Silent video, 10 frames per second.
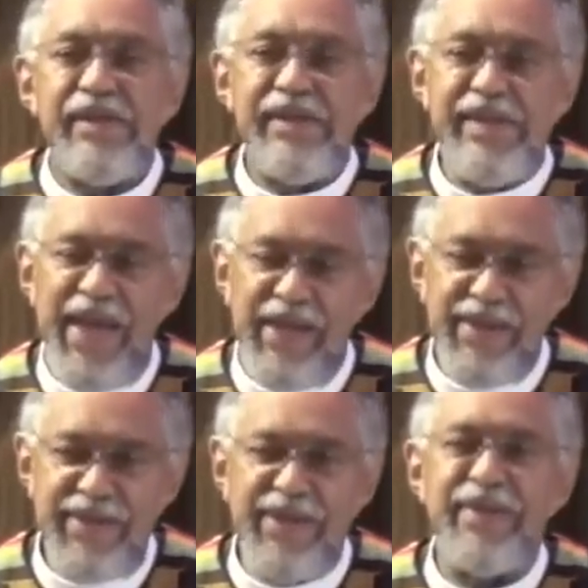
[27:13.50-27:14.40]

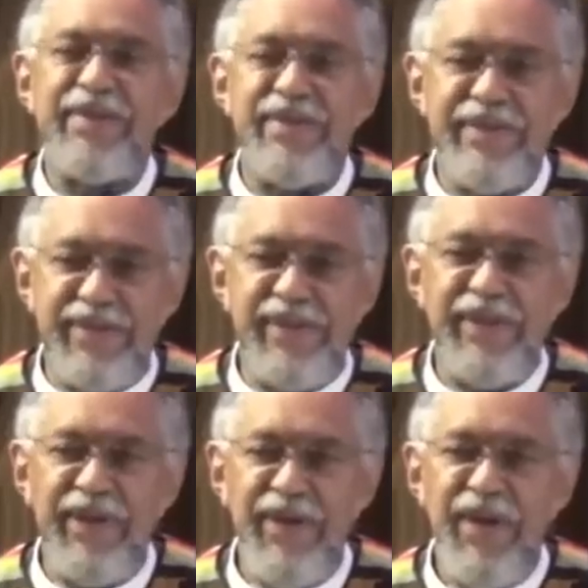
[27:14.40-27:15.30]
tells us
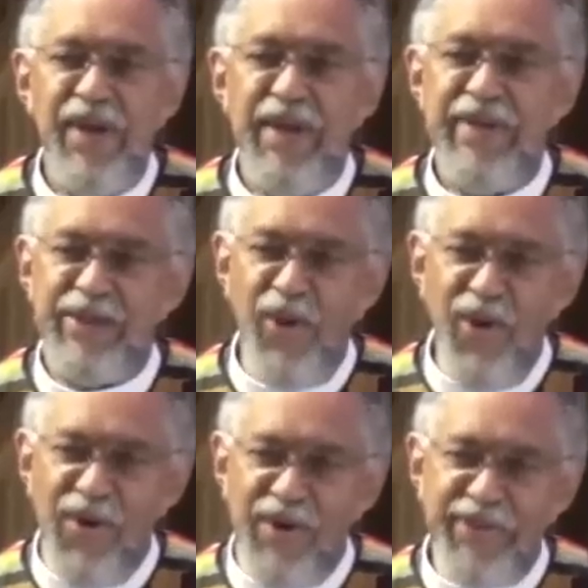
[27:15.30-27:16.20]
that
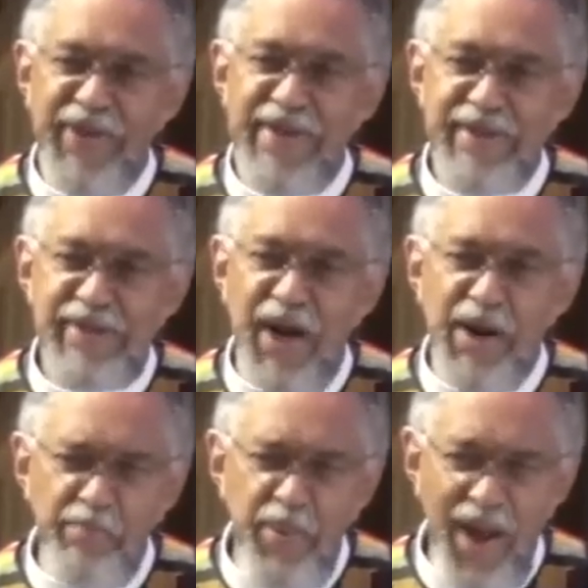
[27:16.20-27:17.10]
all things
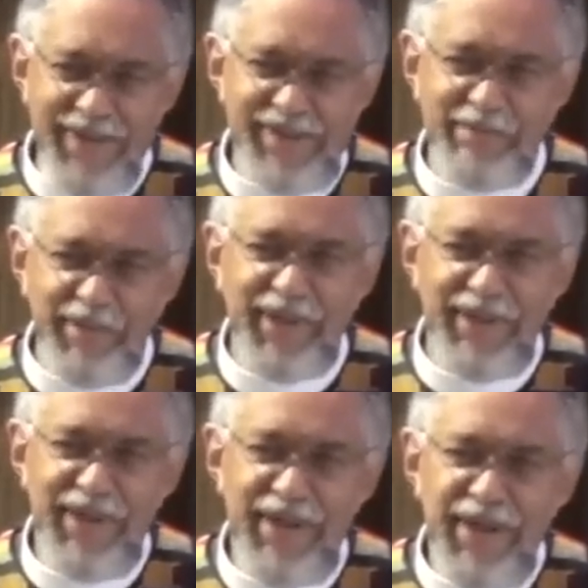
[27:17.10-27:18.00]
are possible
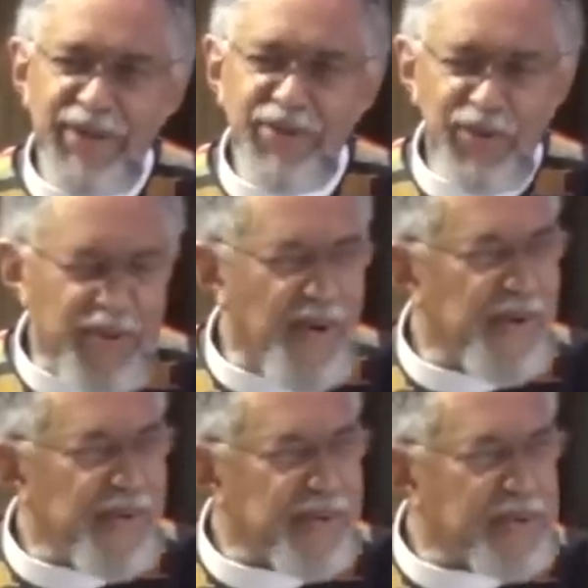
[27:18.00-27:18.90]
to
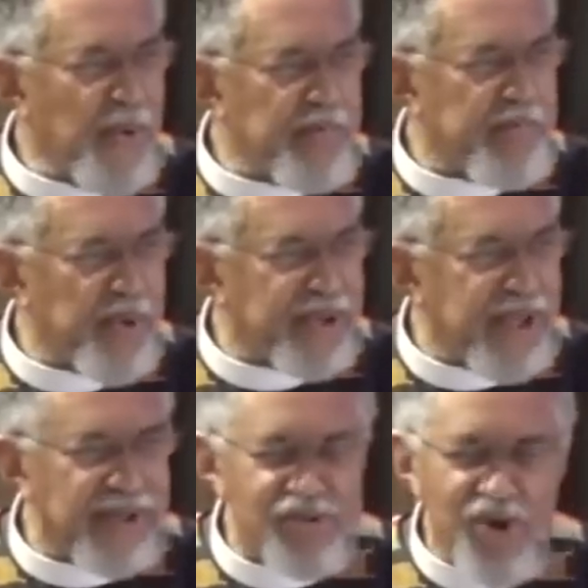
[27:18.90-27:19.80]
those who put
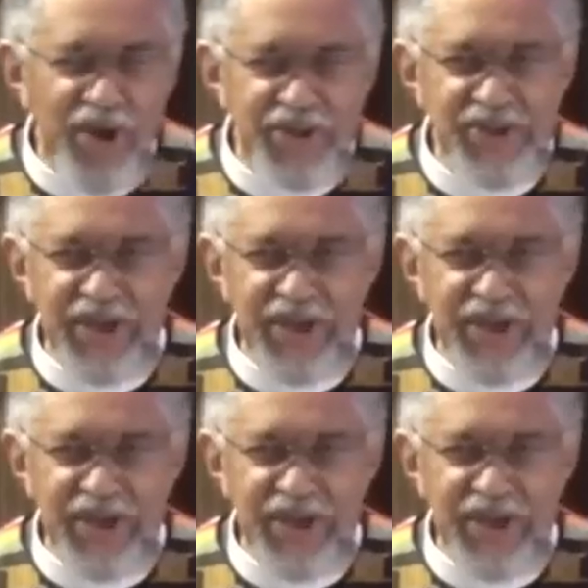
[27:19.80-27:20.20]
their trust in